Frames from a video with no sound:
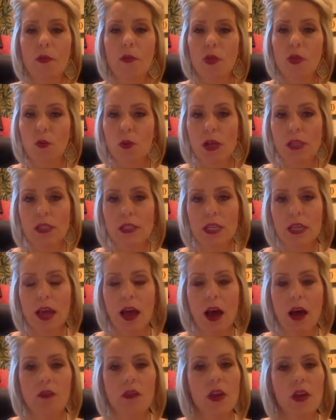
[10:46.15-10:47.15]
the Rustic
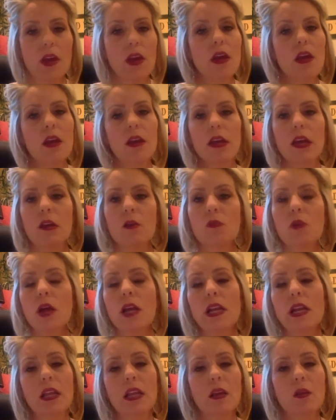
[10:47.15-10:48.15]
Cup can run
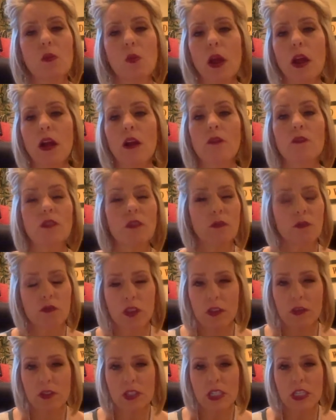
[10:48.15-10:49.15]
anywhere from
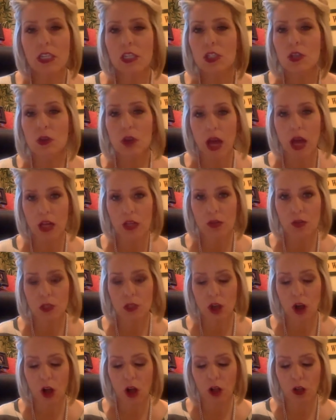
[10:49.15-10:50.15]
$50 to
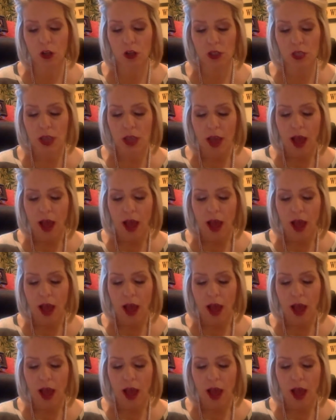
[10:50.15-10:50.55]
$100.